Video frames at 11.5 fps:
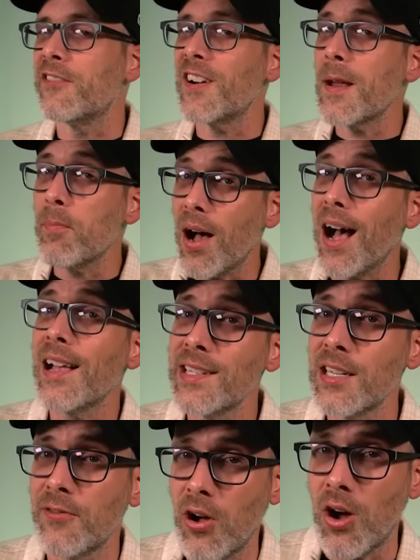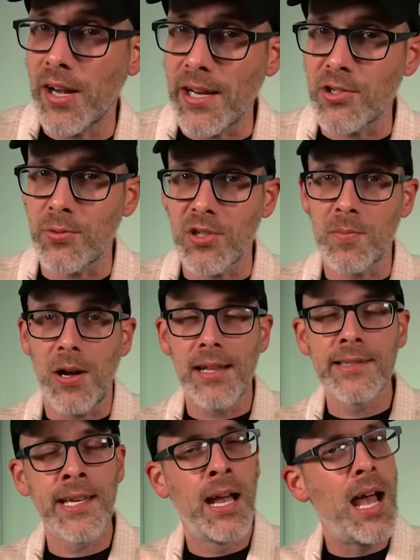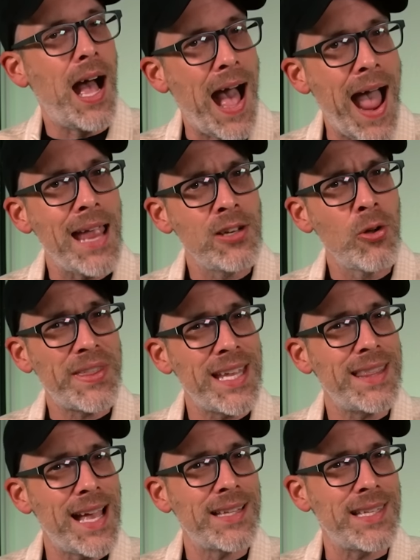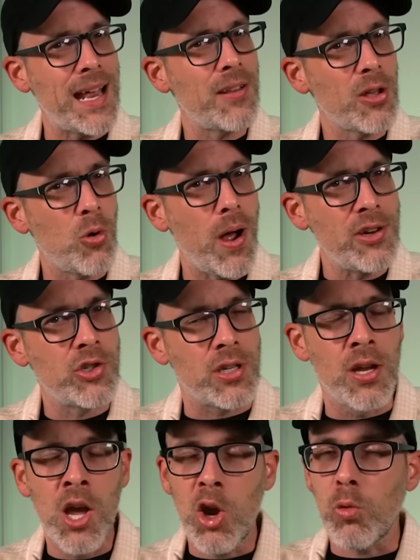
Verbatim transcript: a very positive audience response, I don't think that's out of the question.